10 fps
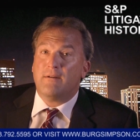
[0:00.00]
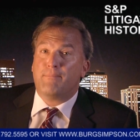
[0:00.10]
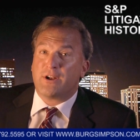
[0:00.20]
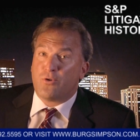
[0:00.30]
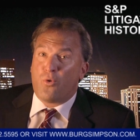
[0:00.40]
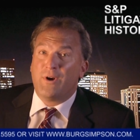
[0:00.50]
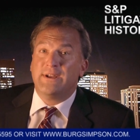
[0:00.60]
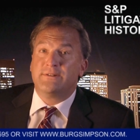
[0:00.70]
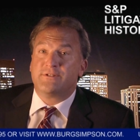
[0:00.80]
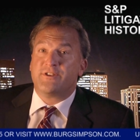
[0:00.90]
But
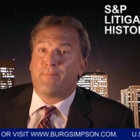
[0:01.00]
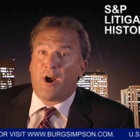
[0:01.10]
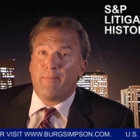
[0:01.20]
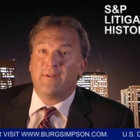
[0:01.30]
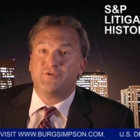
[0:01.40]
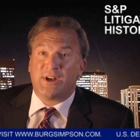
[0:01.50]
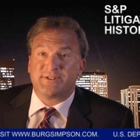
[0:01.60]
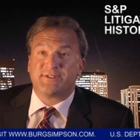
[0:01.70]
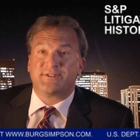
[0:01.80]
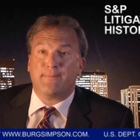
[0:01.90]
according to the Department of
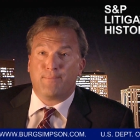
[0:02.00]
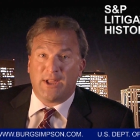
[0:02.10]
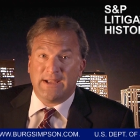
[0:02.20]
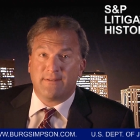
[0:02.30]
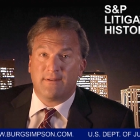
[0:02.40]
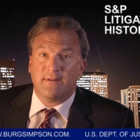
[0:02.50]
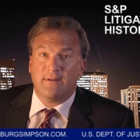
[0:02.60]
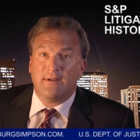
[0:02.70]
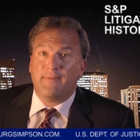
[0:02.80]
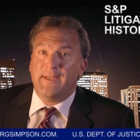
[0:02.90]
Justice complaint,
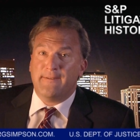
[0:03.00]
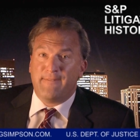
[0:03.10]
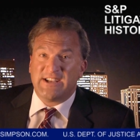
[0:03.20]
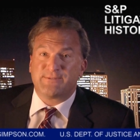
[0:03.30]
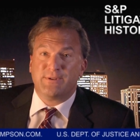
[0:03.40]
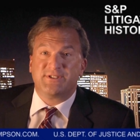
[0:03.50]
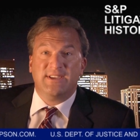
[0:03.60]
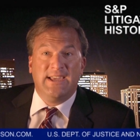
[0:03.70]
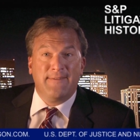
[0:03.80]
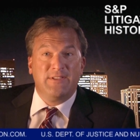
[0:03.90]
the investments
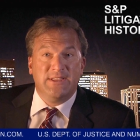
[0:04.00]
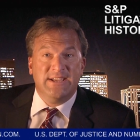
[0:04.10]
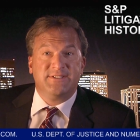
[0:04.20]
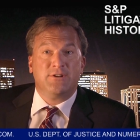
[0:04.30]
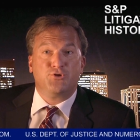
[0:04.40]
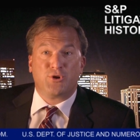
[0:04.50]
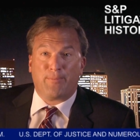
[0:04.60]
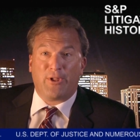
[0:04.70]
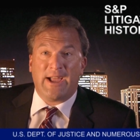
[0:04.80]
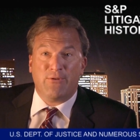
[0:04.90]
given these
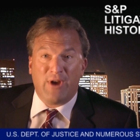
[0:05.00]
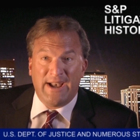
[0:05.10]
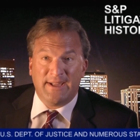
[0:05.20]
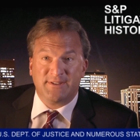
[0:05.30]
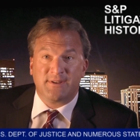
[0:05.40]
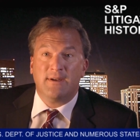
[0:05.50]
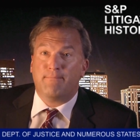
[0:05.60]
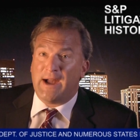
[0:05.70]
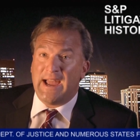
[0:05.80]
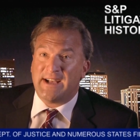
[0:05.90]
AAA ratings
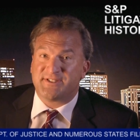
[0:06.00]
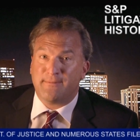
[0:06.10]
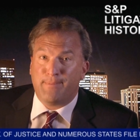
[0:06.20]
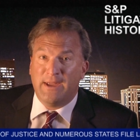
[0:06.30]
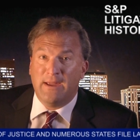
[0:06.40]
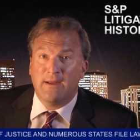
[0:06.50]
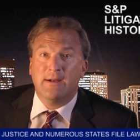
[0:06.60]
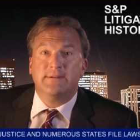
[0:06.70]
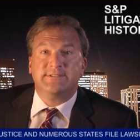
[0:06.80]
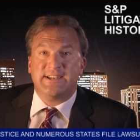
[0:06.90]
by S&P
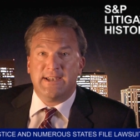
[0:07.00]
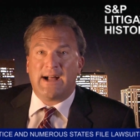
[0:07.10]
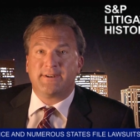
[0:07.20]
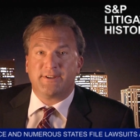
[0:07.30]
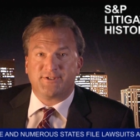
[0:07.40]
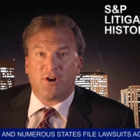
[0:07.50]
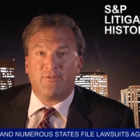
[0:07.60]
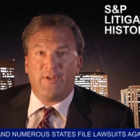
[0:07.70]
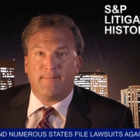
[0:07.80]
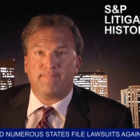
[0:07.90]
did not
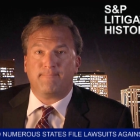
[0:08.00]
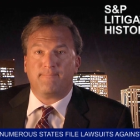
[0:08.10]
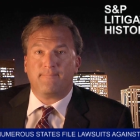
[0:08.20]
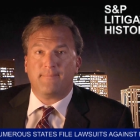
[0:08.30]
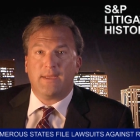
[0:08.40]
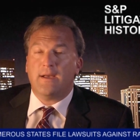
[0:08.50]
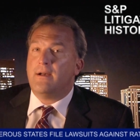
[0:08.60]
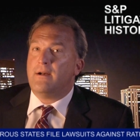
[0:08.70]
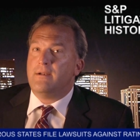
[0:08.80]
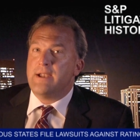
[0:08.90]
deserve them.
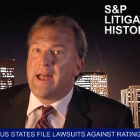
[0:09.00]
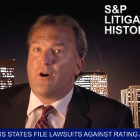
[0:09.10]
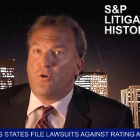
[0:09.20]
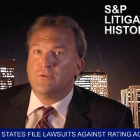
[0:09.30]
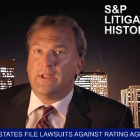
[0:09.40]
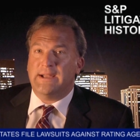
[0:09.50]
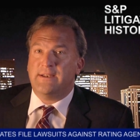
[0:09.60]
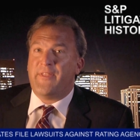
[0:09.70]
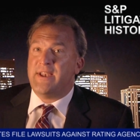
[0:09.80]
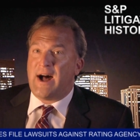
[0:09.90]
Not only
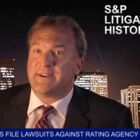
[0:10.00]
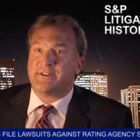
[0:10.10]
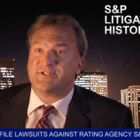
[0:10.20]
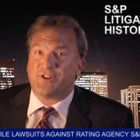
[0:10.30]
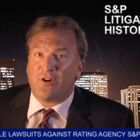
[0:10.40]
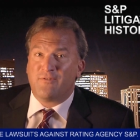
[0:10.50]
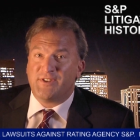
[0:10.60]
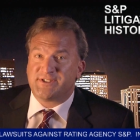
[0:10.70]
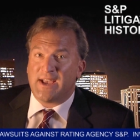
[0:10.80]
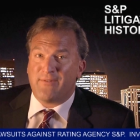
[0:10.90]
did they not deserve
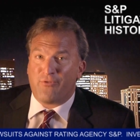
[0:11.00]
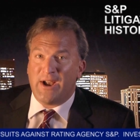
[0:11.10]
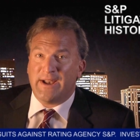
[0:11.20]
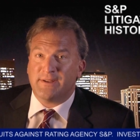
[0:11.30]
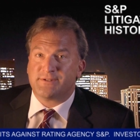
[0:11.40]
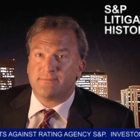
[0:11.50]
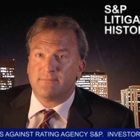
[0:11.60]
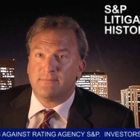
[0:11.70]
the safe ratings,